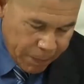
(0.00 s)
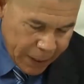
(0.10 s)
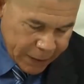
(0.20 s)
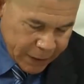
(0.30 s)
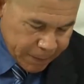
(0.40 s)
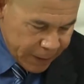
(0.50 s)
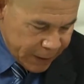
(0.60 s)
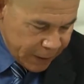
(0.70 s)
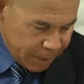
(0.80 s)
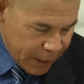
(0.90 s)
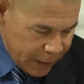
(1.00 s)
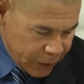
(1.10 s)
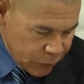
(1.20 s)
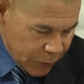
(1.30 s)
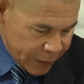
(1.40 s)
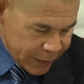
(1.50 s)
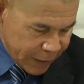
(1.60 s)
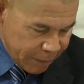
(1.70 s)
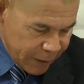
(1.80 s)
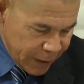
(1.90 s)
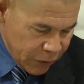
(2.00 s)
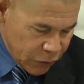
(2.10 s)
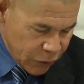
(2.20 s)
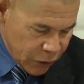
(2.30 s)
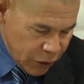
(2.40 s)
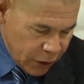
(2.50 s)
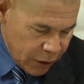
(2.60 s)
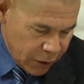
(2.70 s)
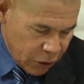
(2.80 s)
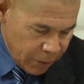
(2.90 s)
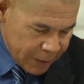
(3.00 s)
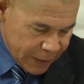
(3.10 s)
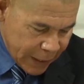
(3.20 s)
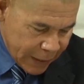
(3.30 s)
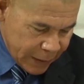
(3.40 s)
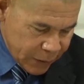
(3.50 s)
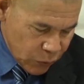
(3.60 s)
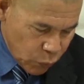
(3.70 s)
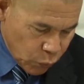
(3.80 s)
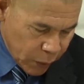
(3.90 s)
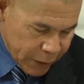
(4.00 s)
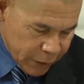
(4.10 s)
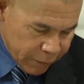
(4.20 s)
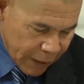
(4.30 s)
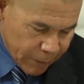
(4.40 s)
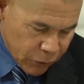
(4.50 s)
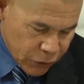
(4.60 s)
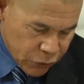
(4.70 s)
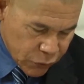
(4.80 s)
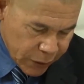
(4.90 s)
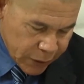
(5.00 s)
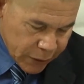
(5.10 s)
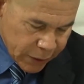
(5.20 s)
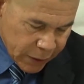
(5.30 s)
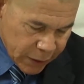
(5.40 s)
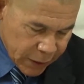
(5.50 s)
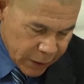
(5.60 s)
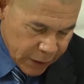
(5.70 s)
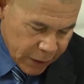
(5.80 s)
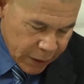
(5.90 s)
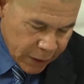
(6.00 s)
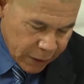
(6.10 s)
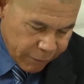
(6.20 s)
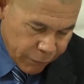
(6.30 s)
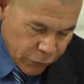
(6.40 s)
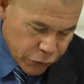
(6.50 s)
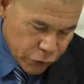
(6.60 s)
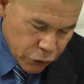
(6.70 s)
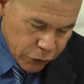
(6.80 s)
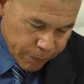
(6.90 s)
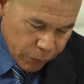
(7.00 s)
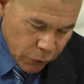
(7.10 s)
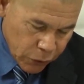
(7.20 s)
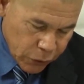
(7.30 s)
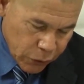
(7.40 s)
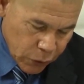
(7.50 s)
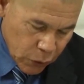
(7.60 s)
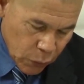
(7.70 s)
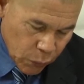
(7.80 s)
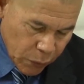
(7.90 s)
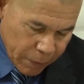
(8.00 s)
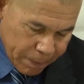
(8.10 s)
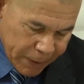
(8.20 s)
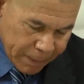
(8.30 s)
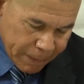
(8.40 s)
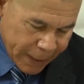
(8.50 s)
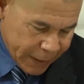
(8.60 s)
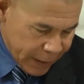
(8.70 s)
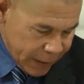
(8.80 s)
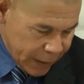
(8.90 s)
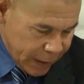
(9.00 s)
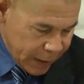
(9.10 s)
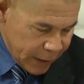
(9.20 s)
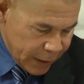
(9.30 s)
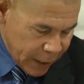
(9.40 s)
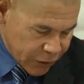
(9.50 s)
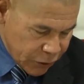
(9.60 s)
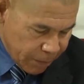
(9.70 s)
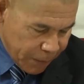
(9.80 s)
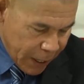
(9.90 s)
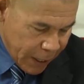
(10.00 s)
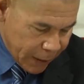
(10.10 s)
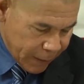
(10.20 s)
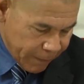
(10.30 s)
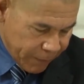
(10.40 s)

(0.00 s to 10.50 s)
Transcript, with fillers: participating bands will assemble on Thomas Lands, west of Albert Street, and the first judging point will be by the National Park.